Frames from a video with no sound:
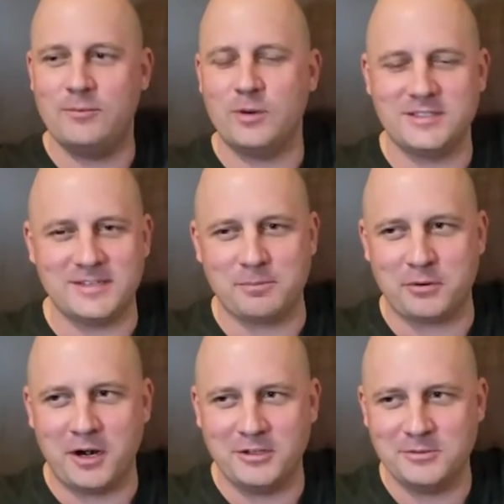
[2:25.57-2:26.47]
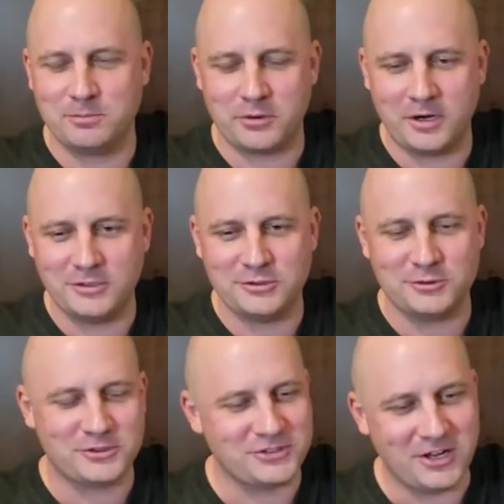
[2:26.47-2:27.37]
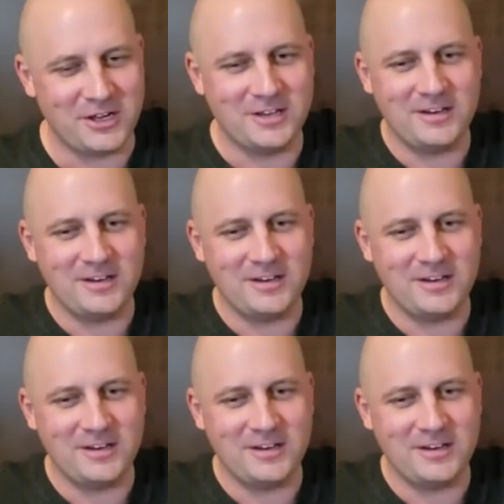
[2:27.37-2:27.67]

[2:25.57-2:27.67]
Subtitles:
What is it? Prodigal son.